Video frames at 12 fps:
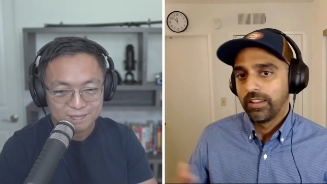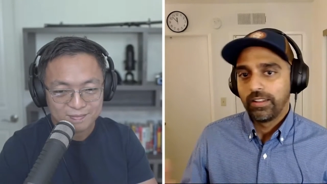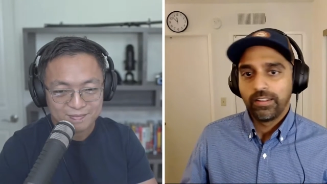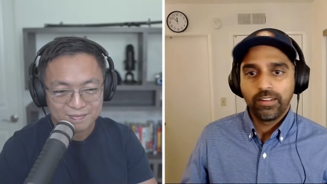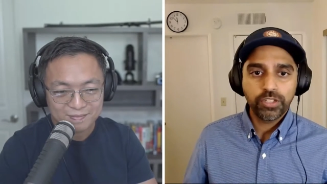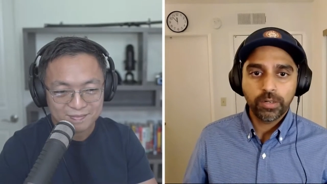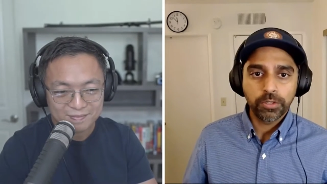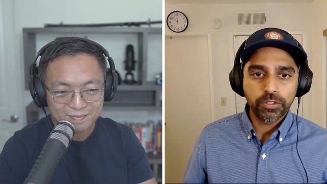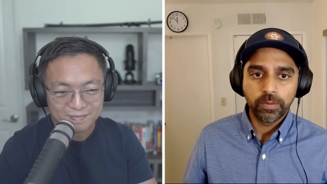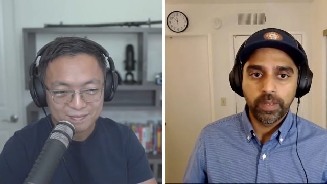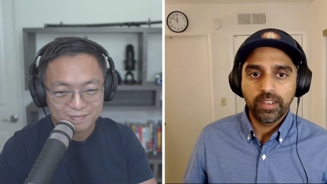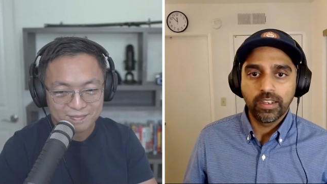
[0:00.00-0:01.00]
Speaker 1: don't share what you're
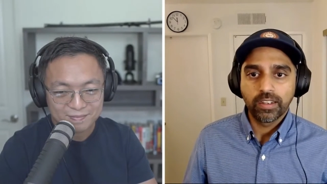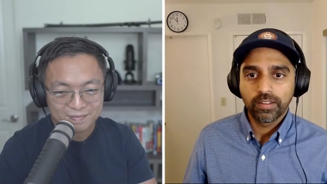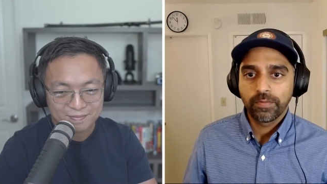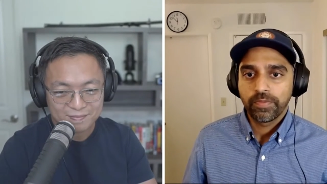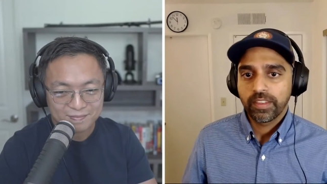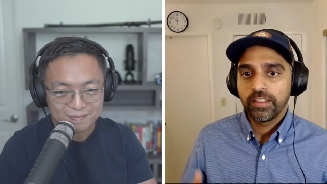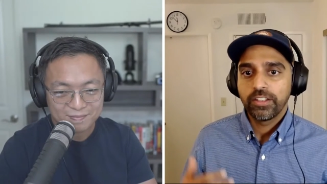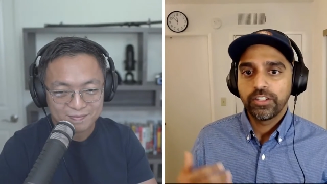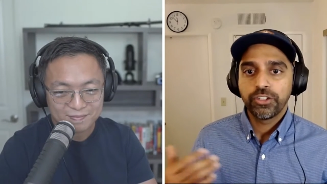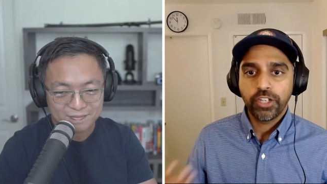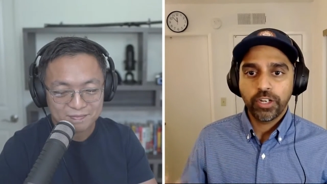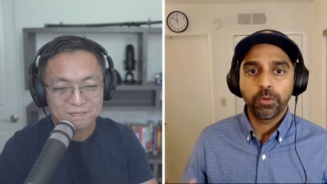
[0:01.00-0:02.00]
making.
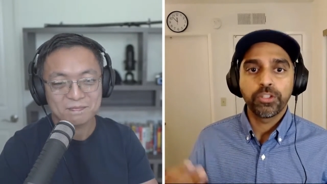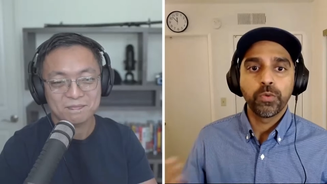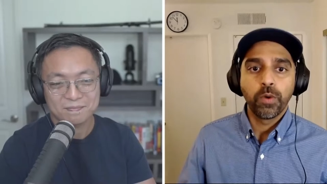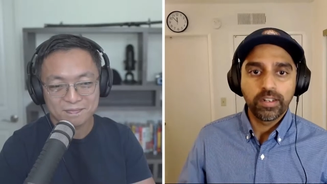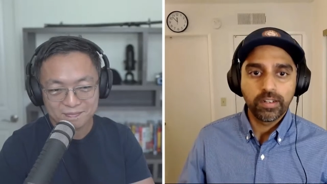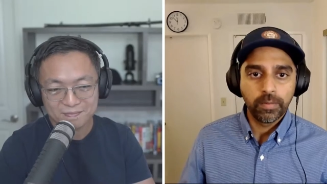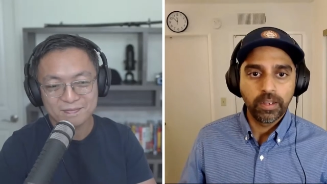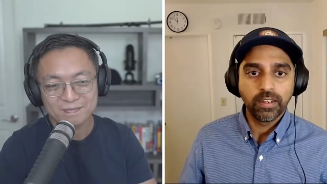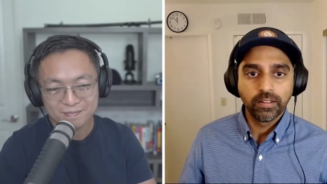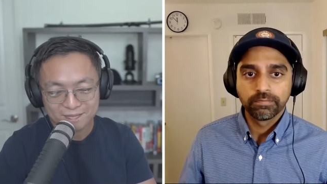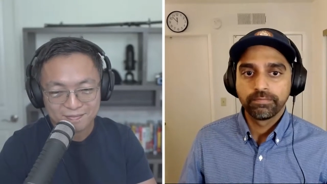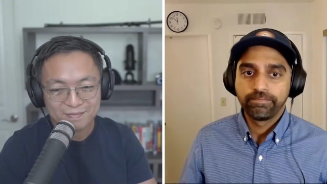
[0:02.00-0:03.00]
Share what you want to make.
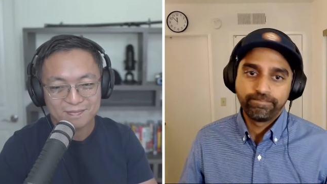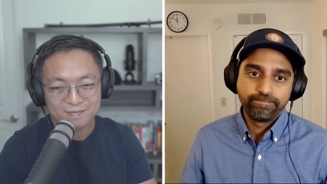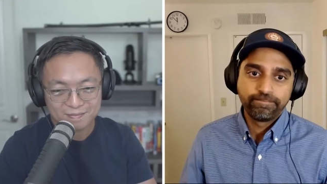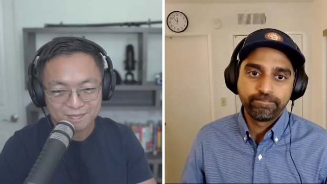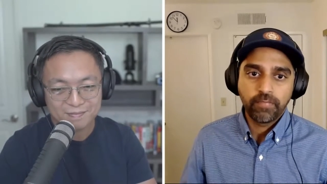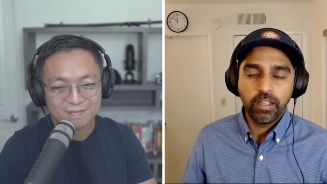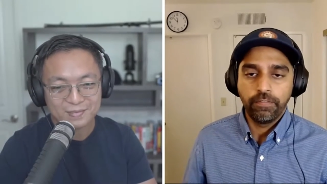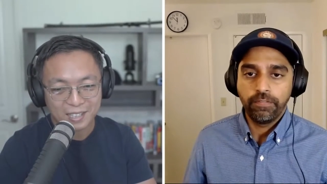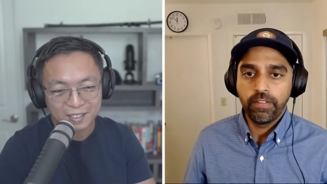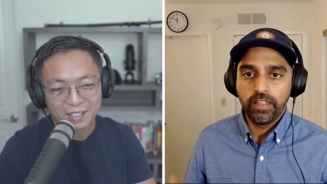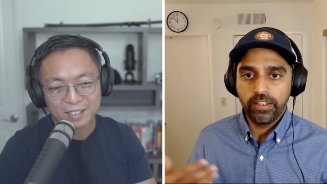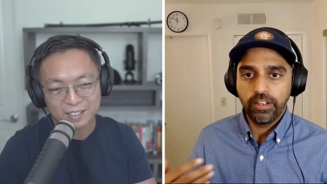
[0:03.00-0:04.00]
If, I
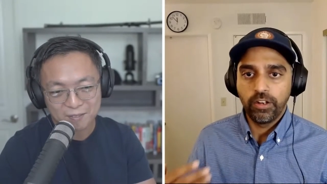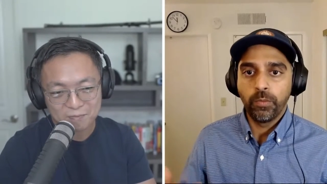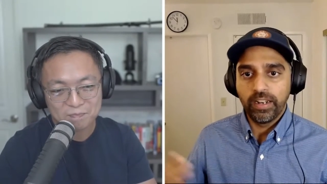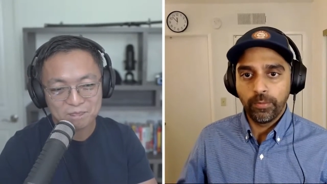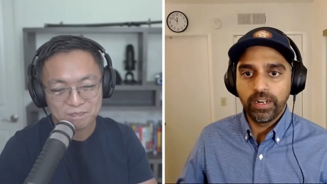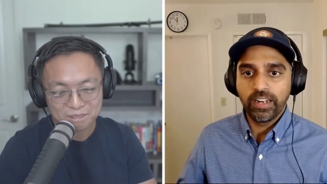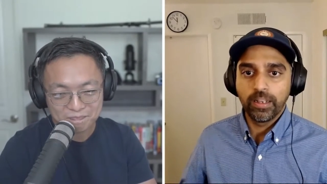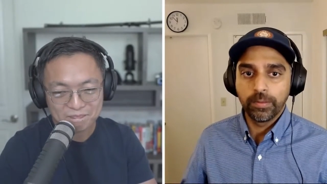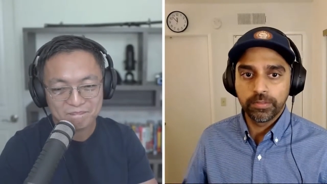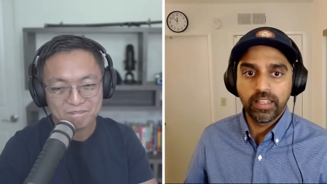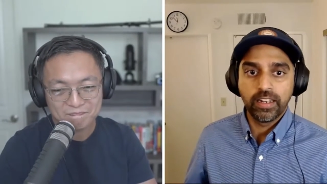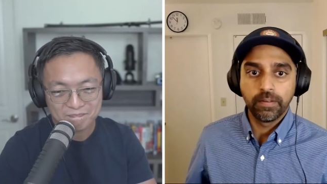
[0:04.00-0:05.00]
like uh, you it. know when it when it comes to
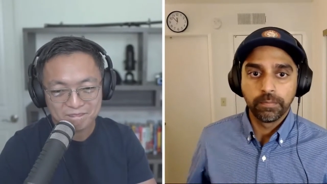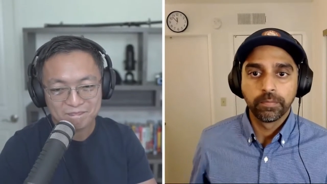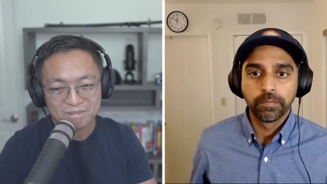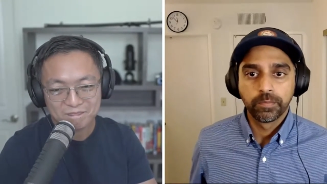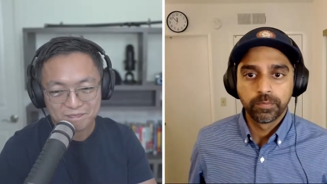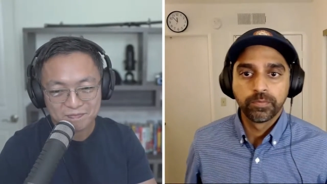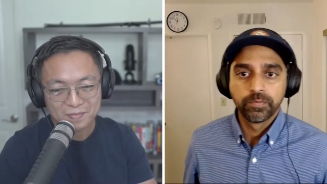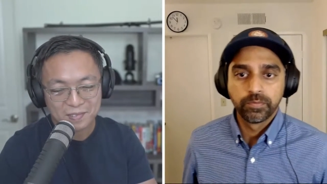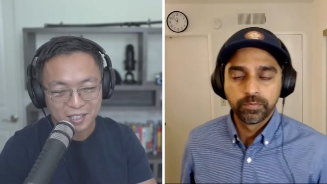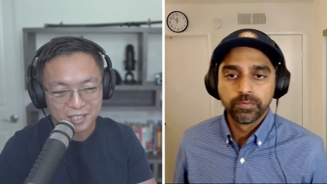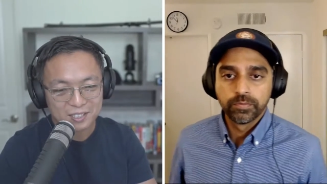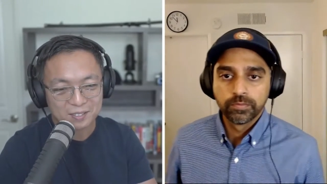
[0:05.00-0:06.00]
that.
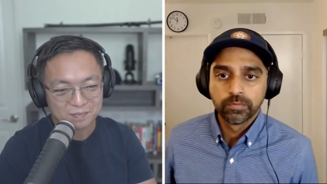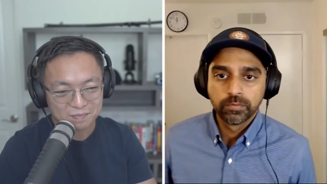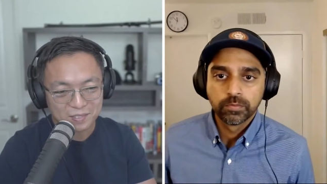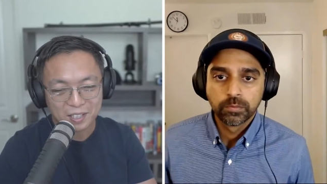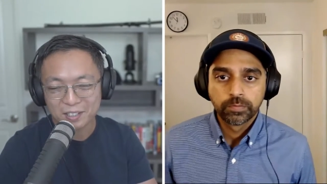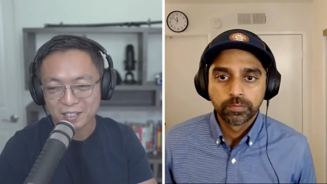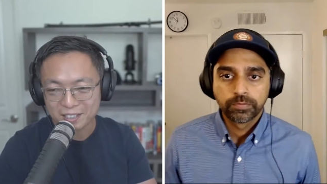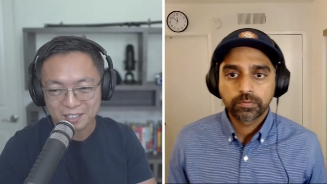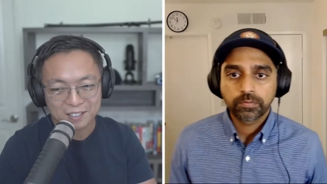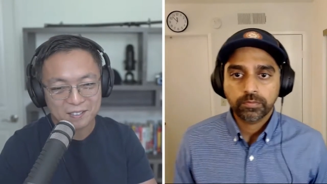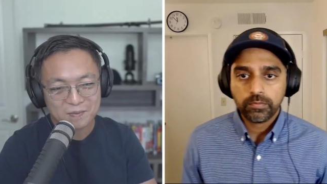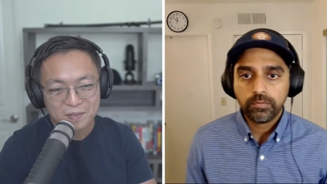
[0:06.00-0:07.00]
Speaker 2: Awesome, I like it.
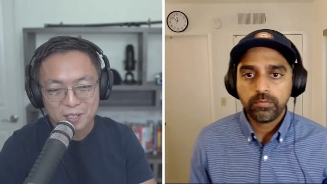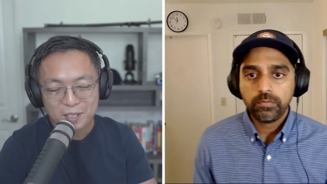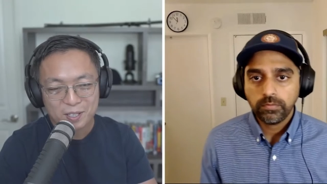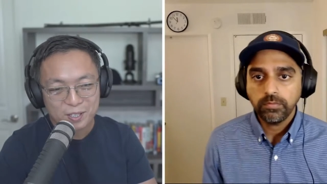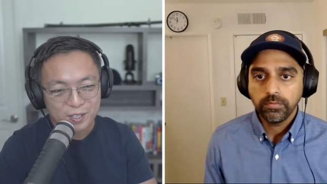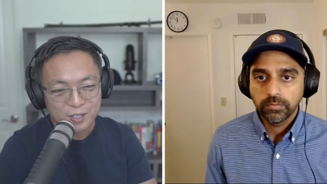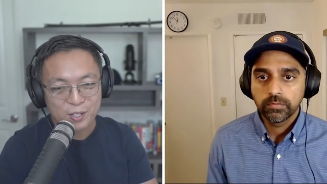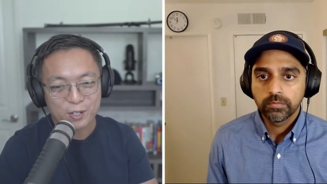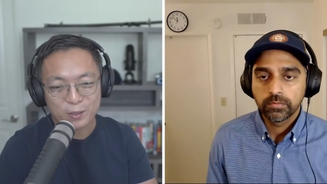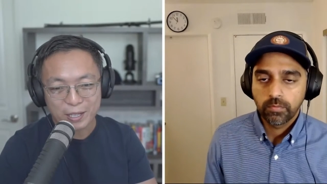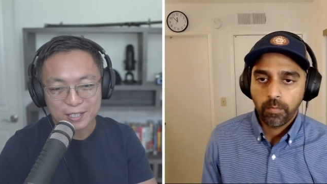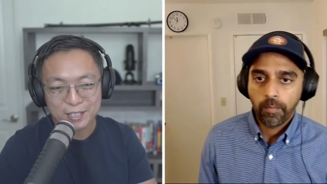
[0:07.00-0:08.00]
So
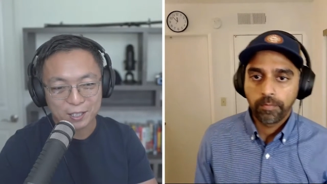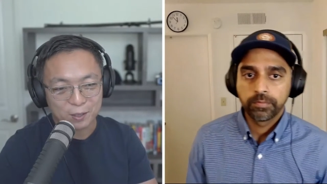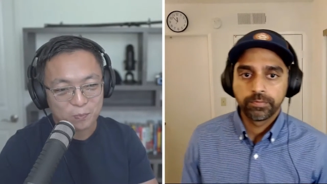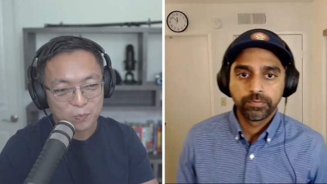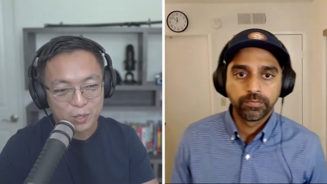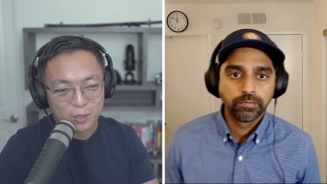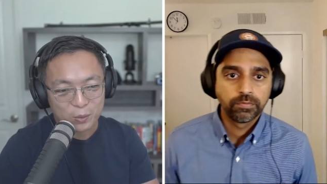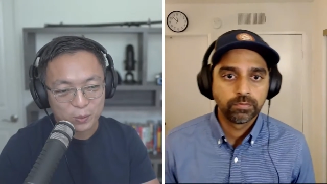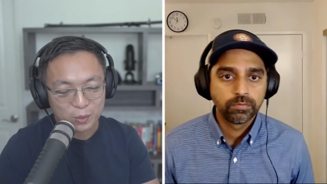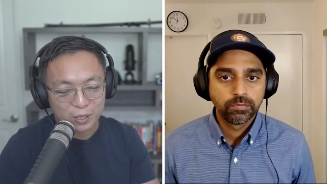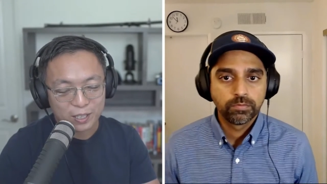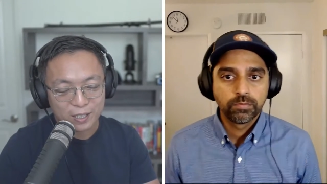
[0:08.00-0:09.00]
Adeel.
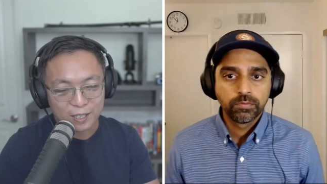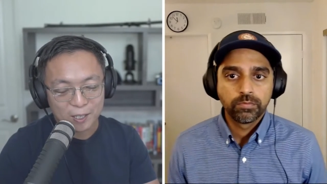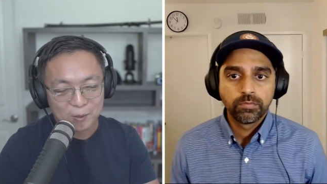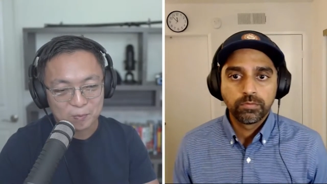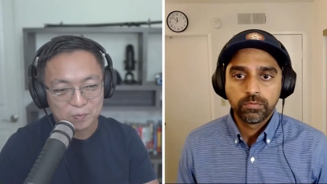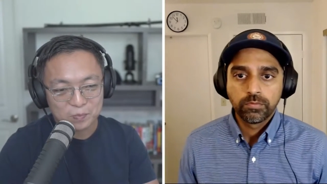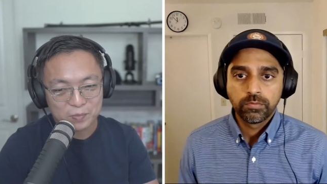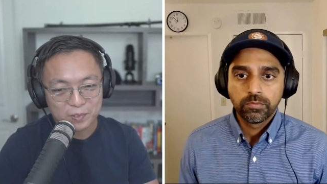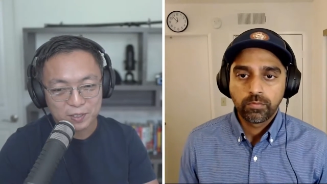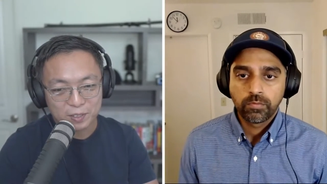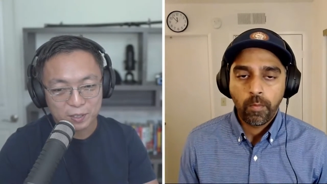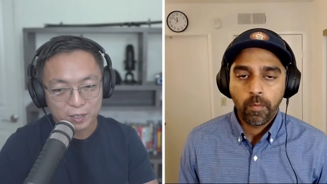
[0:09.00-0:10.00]
Uh,
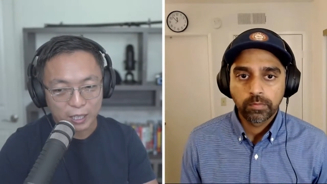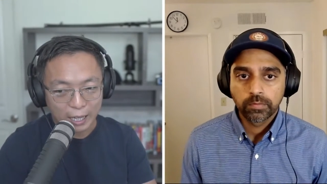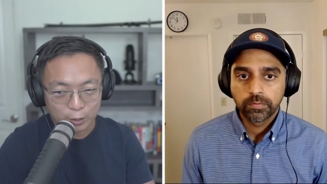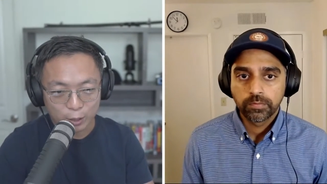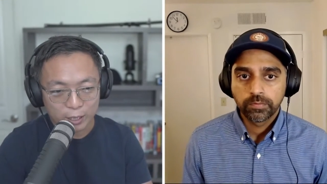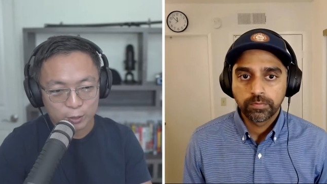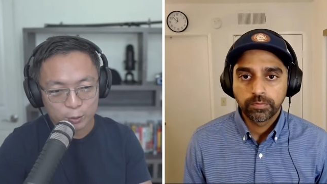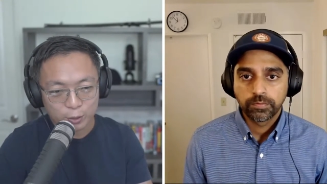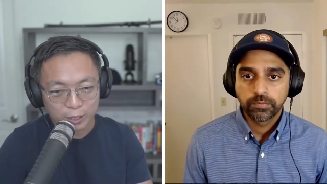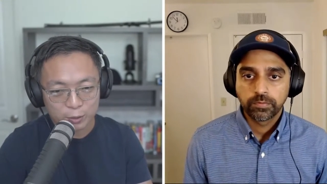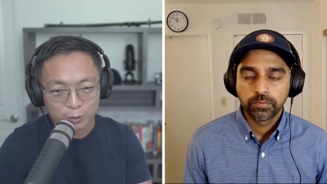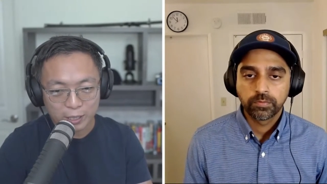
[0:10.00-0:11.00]
are, are you are
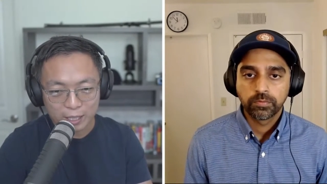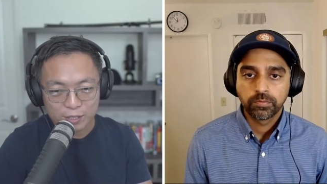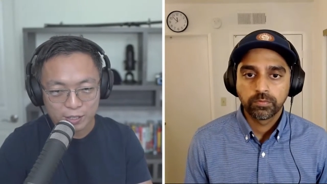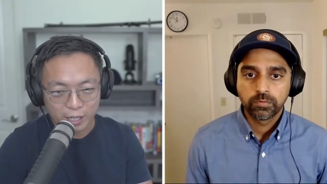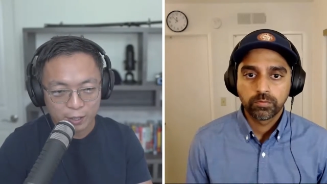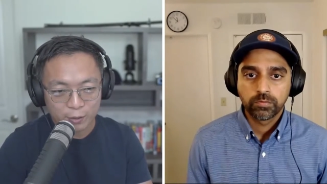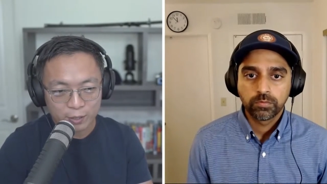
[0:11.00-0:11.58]
you guys hiring